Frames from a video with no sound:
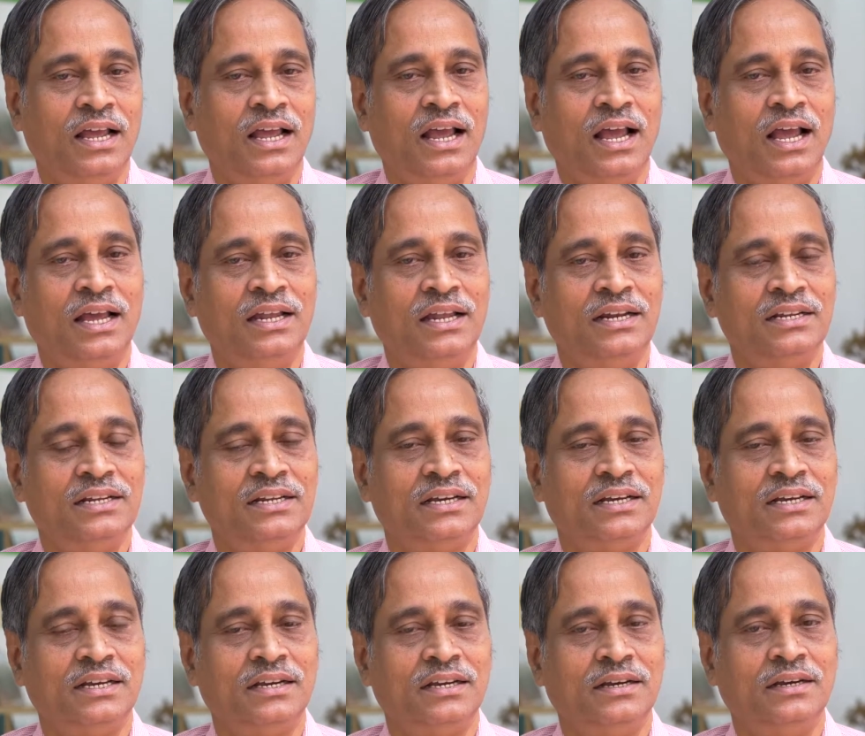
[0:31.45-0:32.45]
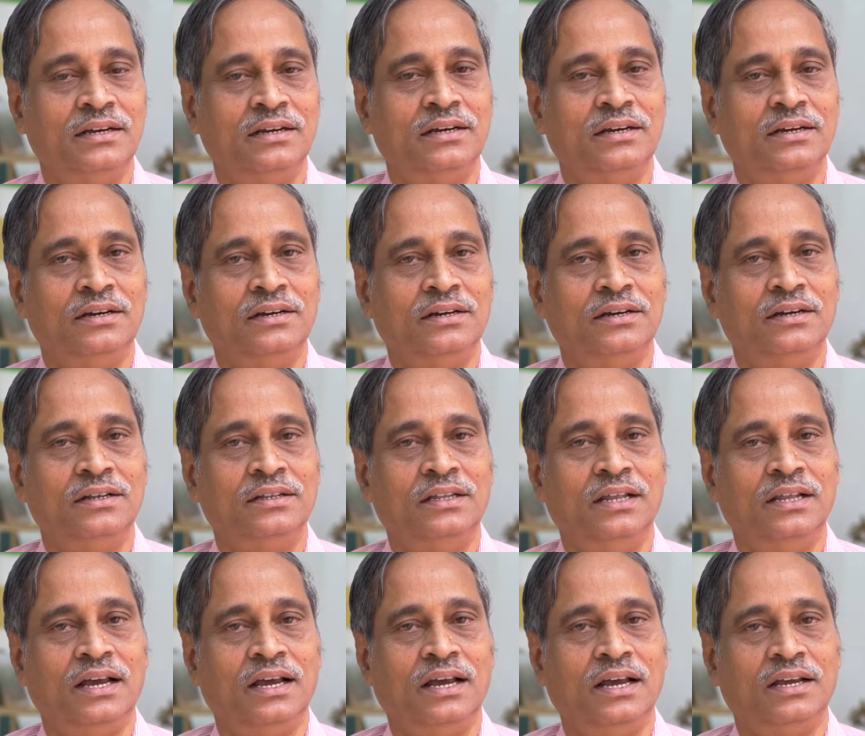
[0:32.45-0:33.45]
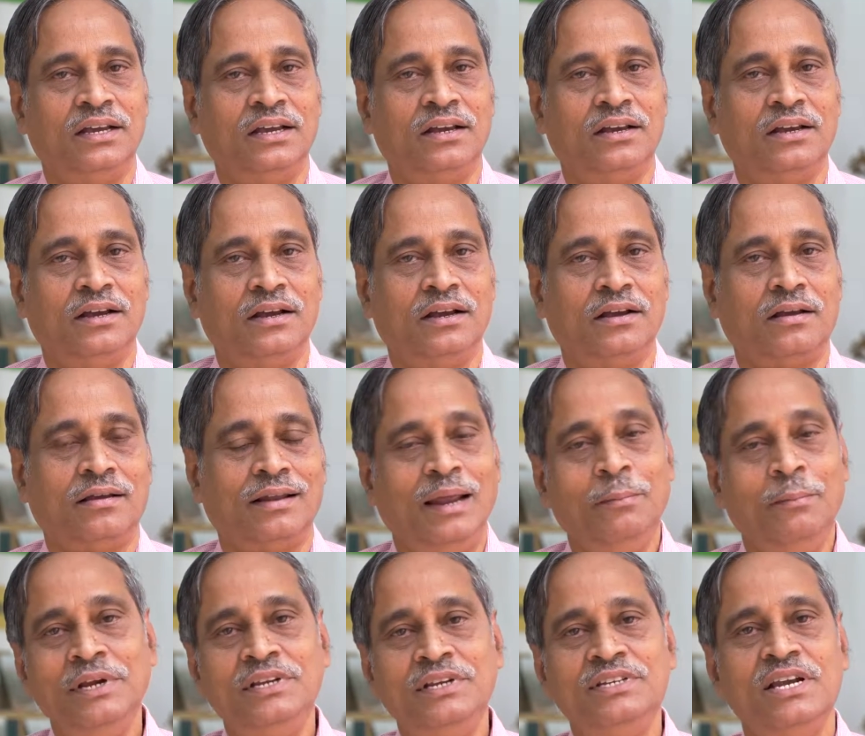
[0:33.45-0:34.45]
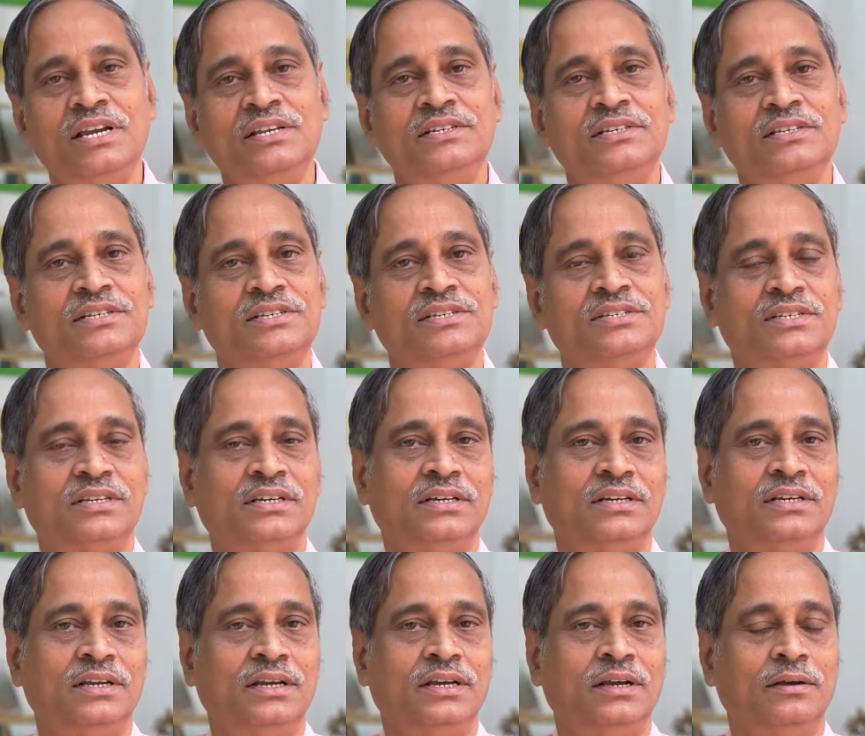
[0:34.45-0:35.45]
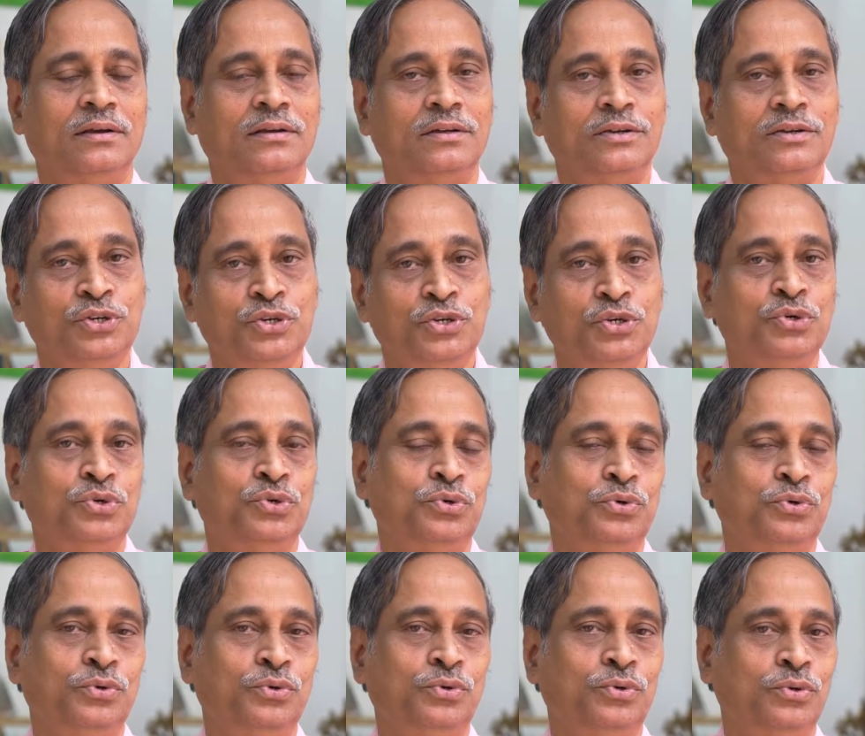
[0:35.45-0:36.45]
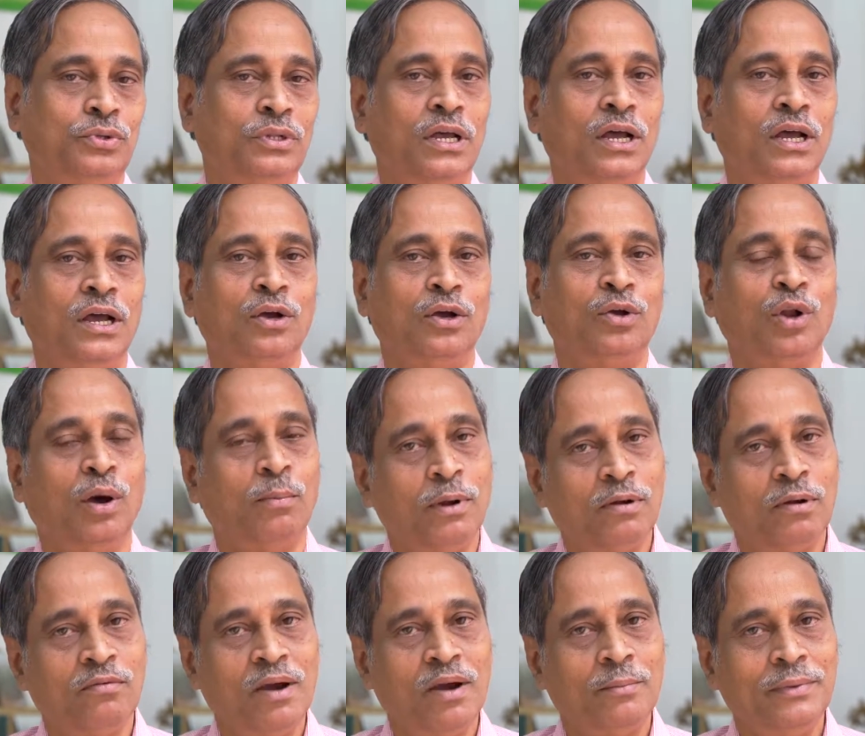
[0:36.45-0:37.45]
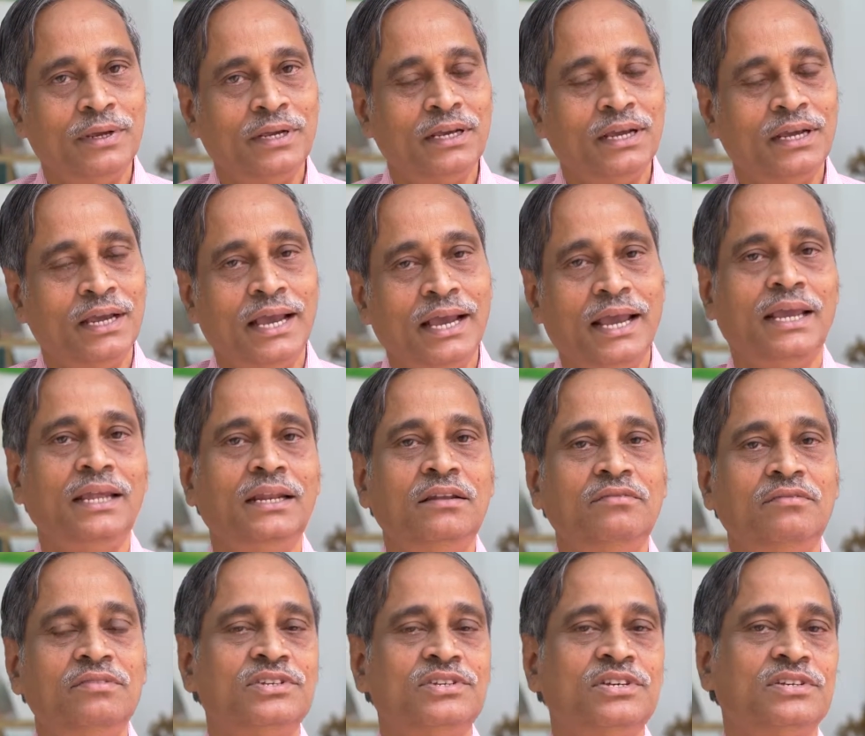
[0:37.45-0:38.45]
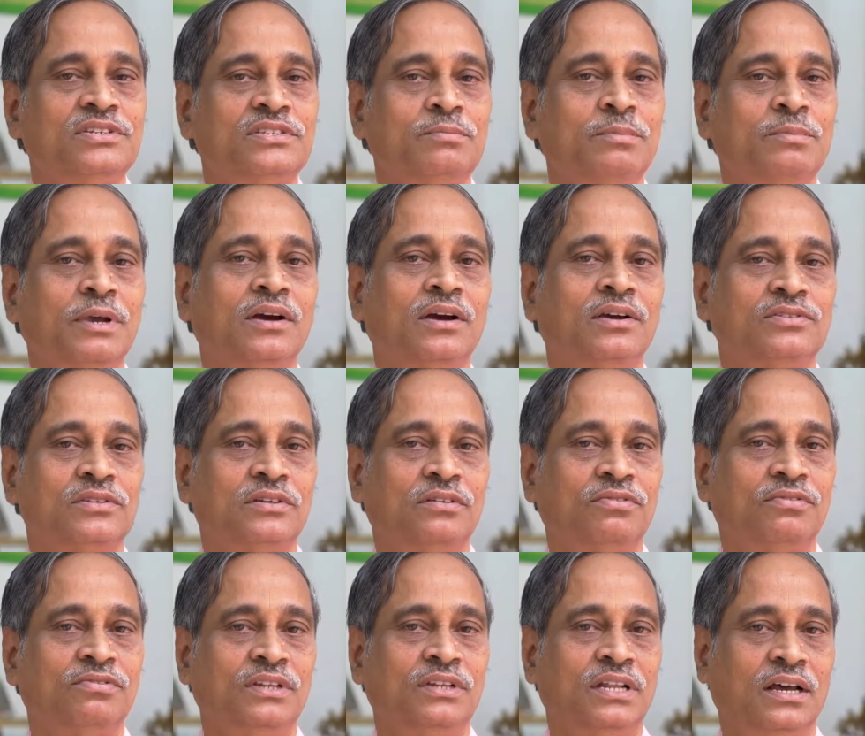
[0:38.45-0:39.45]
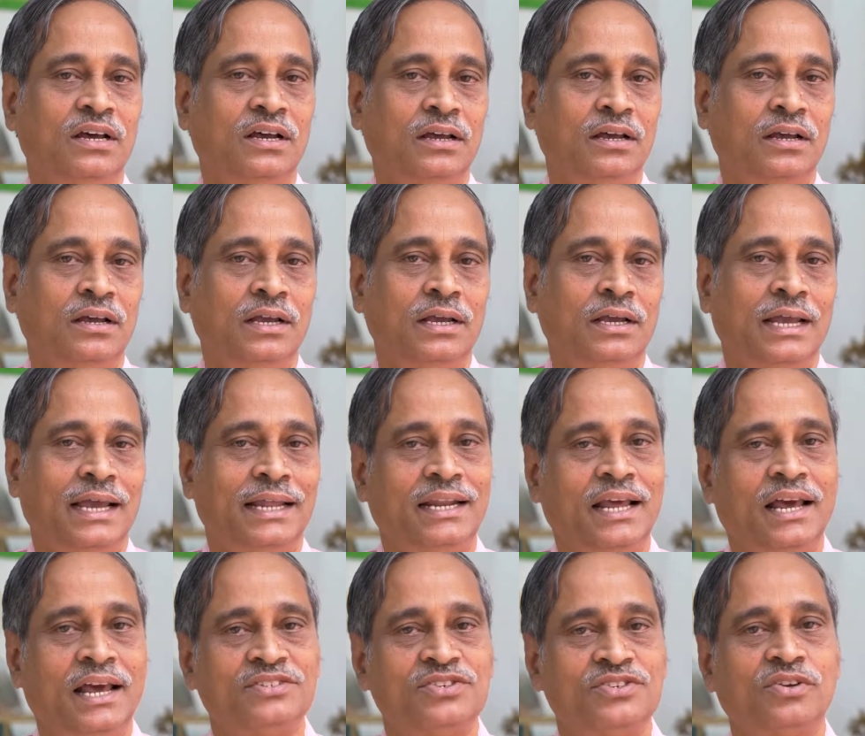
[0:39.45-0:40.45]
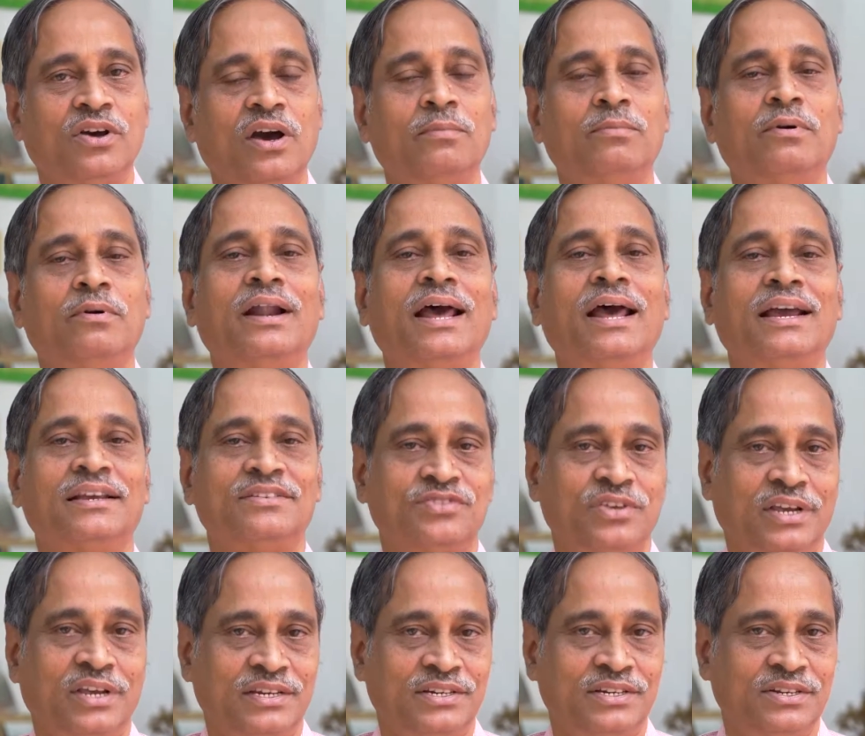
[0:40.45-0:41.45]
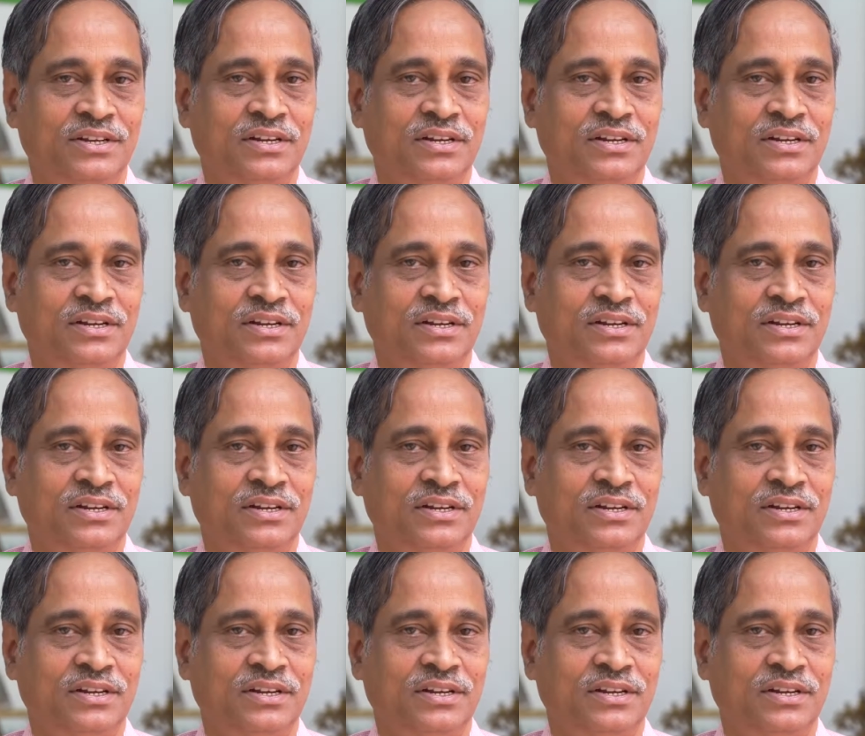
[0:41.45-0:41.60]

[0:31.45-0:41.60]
And the climate change is due to the global warming, again which is because of the enhanced carbon dioxide.